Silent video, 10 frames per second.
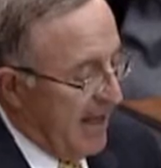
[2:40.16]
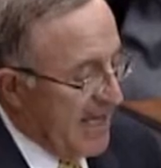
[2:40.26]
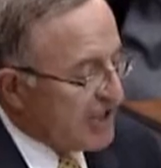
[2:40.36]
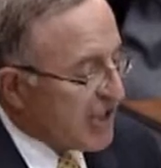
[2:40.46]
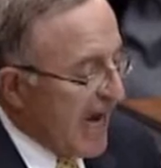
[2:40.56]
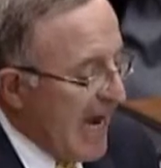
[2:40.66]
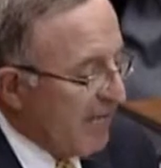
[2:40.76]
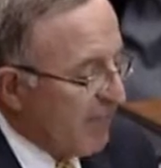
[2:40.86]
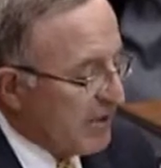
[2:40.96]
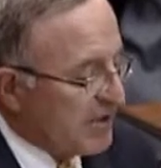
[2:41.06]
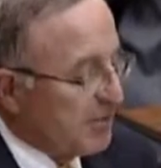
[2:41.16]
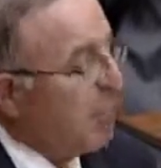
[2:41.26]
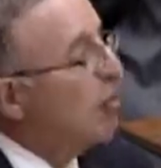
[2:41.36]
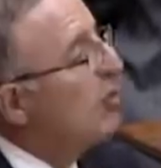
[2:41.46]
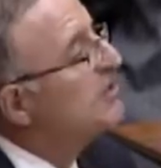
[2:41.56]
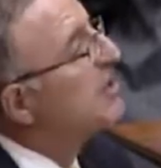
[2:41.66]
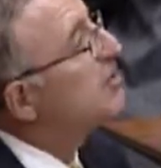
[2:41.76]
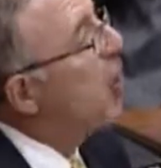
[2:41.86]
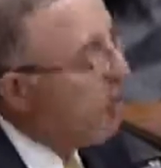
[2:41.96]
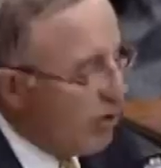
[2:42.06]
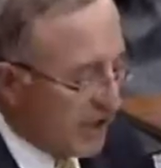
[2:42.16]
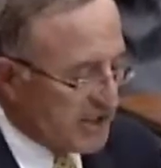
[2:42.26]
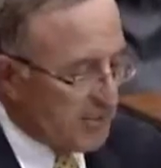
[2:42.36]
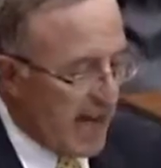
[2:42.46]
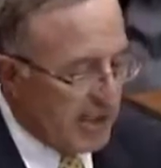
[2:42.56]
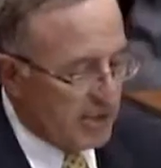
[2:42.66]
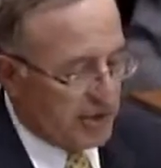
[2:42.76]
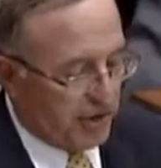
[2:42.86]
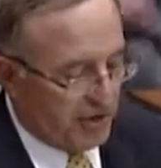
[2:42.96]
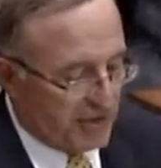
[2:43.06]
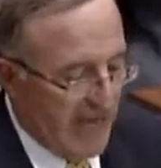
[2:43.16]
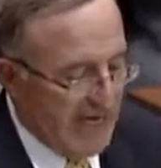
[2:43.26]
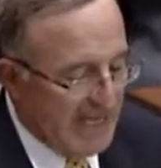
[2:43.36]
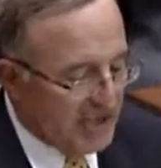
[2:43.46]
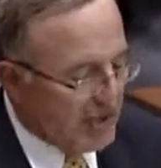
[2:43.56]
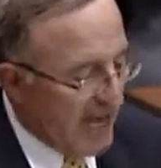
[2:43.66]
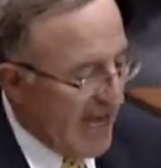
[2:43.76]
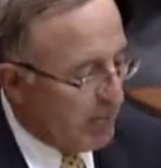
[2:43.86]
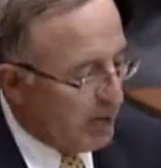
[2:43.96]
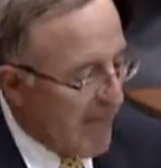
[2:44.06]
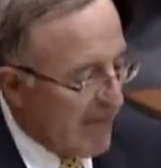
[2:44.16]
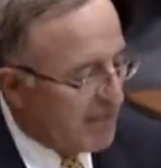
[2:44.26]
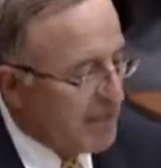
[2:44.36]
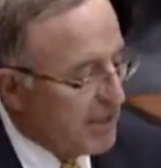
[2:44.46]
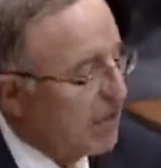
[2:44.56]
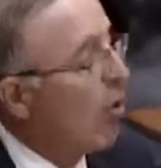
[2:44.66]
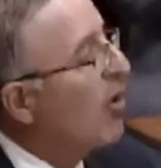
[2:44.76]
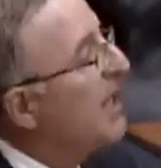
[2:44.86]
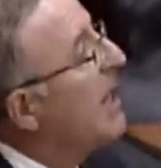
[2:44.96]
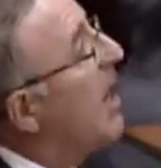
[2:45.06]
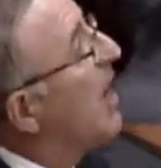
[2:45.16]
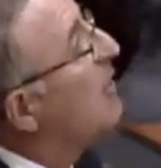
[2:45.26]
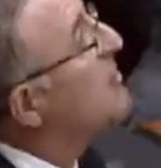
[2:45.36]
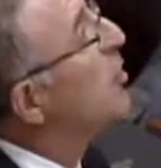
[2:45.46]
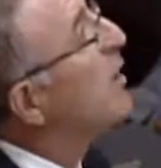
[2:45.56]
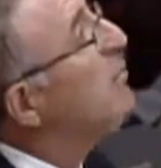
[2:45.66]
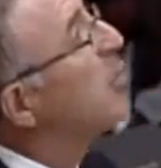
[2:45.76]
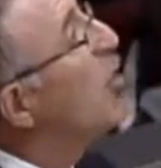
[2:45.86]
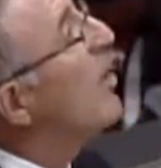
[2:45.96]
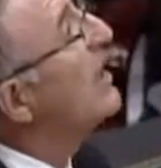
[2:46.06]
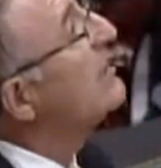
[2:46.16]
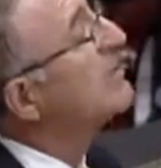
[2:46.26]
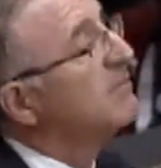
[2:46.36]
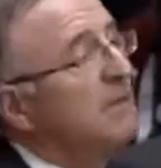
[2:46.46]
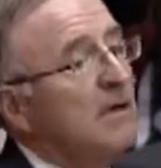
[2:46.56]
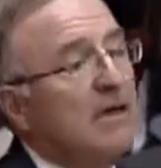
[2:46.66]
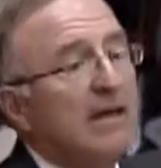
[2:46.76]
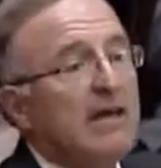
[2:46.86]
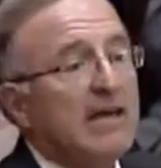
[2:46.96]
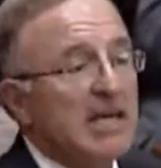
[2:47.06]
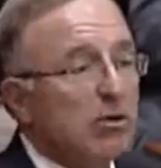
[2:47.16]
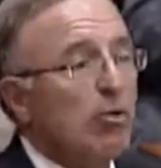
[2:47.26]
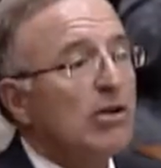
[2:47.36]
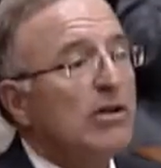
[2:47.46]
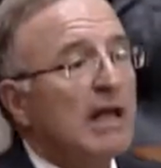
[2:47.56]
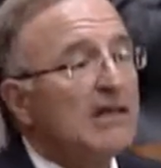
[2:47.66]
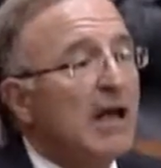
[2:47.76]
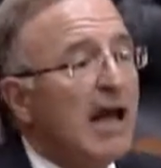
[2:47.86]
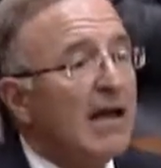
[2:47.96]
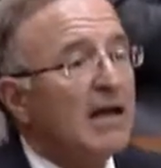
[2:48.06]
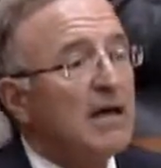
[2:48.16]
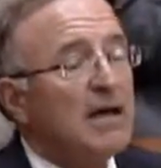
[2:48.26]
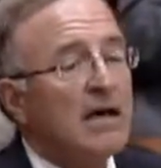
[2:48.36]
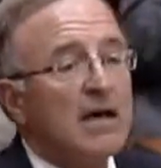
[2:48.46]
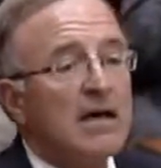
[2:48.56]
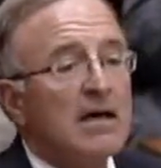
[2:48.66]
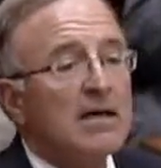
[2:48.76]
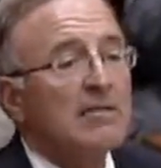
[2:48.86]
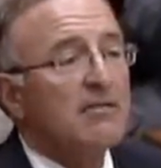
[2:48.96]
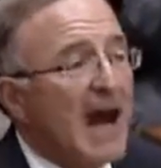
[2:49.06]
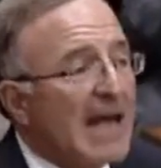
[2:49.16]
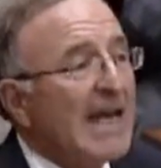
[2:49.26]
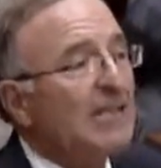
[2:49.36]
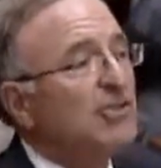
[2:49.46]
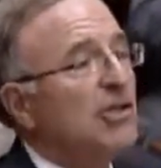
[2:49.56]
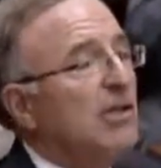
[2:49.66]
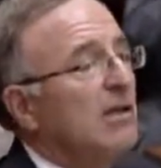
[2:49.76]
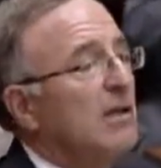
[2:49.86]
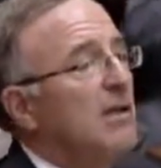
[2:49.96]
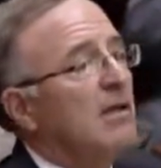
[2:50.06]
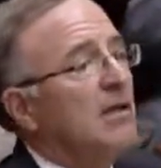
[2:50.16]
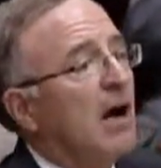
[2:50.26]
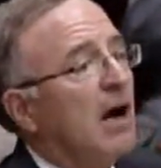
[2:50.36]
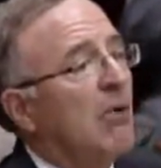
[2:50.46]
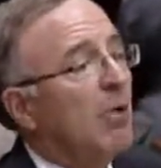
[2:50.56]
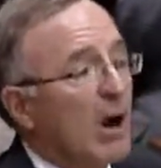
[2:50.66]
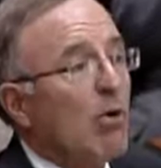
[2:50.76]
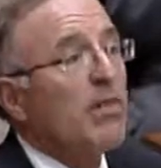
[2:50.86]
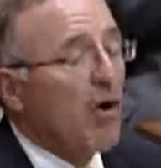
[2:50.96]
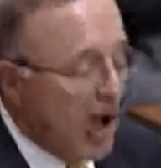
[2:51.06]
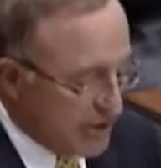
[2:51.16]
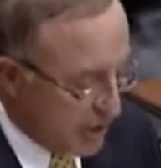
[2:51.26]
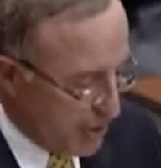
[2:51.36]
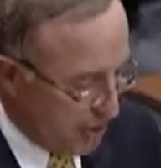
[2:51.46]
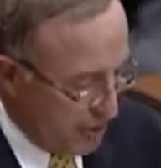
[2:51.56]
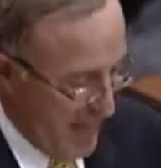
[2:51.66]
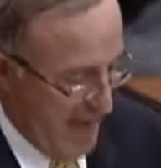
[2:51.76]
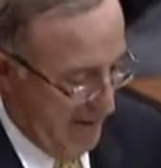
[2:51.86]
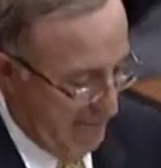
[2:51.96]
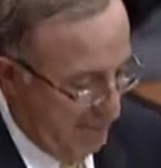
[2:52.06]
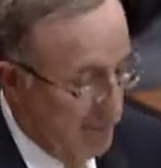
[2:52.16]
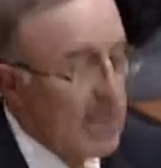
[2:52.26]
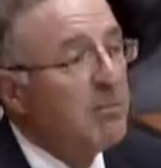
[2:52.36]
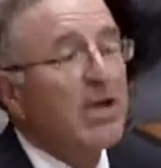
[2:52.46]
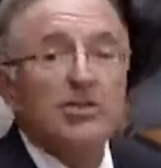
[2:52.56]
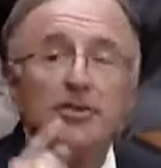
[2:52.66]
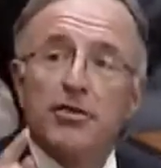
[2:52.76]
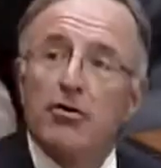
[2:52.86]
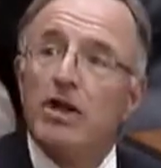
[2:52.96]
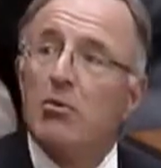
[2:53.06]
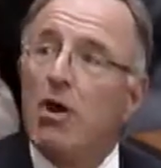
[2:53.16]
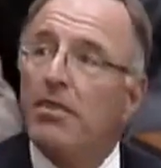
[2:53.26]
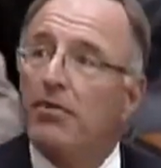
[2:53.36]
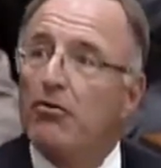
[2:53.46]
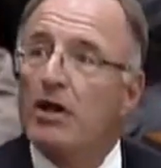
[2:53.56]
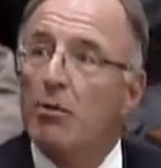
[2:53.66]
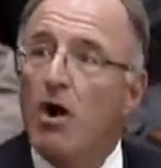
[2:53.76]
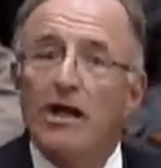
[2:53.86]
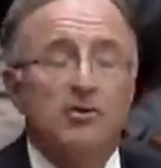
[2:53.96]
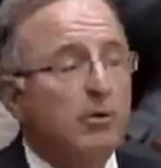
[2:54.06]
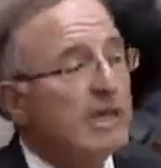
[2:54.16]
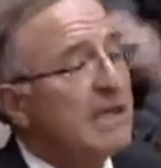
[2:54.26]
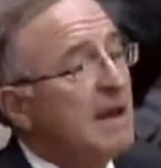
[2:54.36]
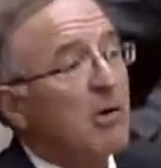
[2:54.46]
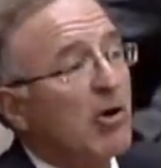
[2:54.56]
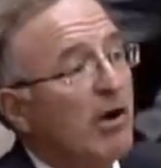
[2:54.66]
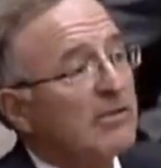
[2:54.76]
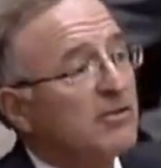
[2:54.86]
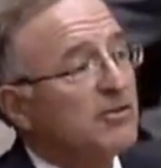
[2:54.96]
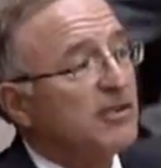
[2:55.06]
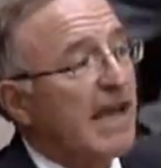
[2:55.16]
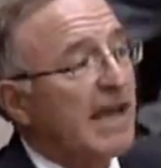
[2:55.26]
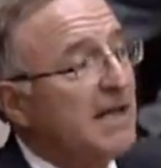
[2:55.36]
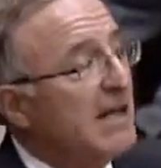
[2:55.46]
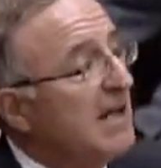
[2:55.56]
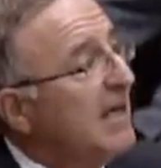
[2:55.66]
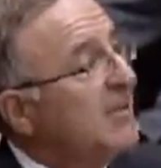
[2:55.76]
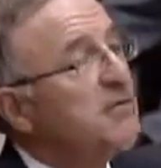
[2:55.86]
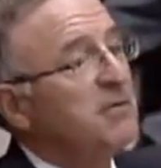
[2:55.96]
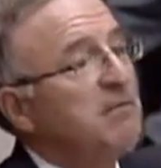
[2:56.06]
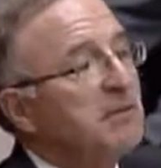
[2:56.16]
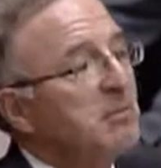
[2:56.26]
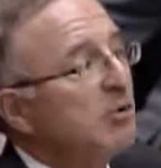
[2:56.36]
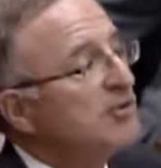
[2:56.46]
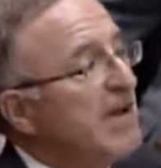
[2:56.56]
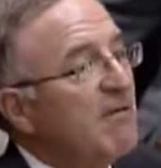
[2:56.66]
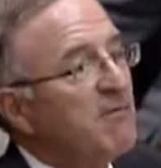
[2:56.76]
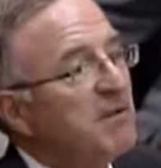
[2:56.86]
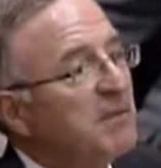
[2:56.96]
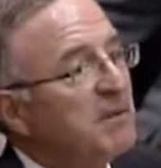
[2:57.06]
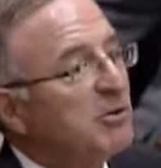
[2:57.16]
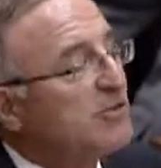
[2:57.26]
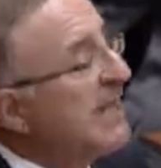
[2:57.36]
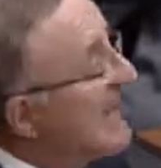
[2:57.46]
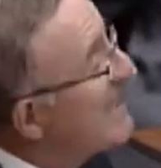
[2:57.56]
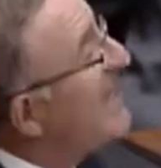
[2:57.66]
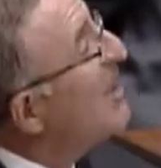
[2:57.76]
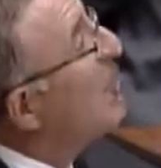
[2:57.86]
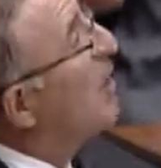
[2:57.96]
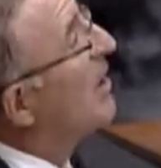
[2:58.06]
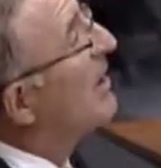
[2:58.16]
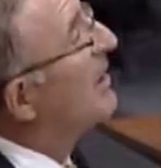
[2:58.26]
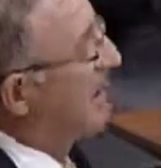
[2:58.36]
Each conference approves its own expenditures, and each side will have the authority to hire its own employees. Equal financial wherewithal to do that. Because 31-31 is what the Democrats are saying is 50%, 50%. That's equal.